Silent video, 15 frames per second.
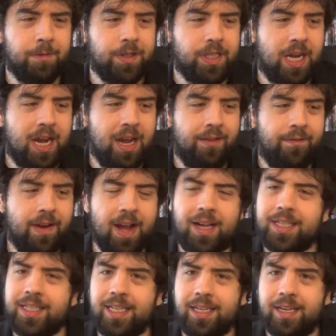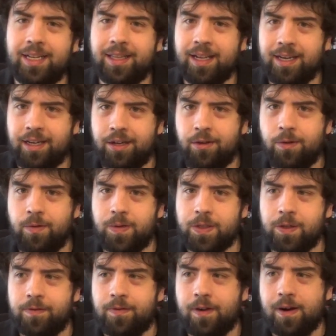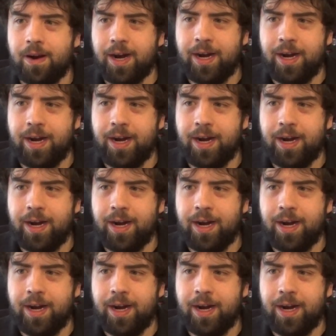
which I have not seen anything do so far